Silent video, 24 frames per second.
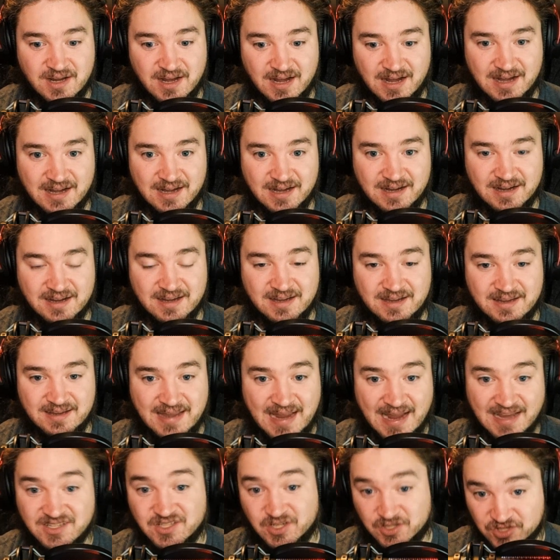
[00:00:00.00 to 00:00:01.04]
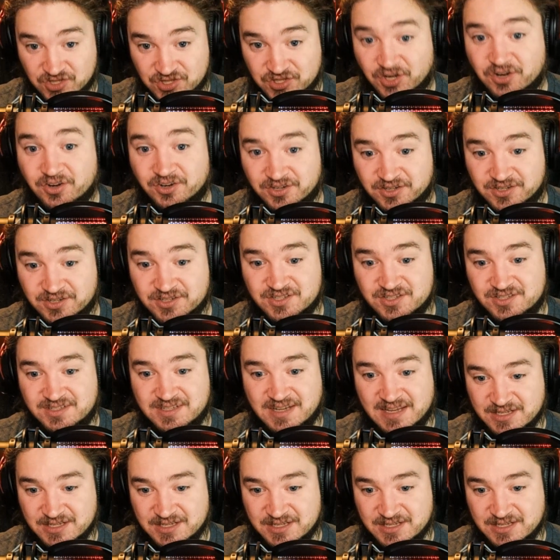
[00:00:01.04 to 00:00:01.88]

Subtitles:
as their starters.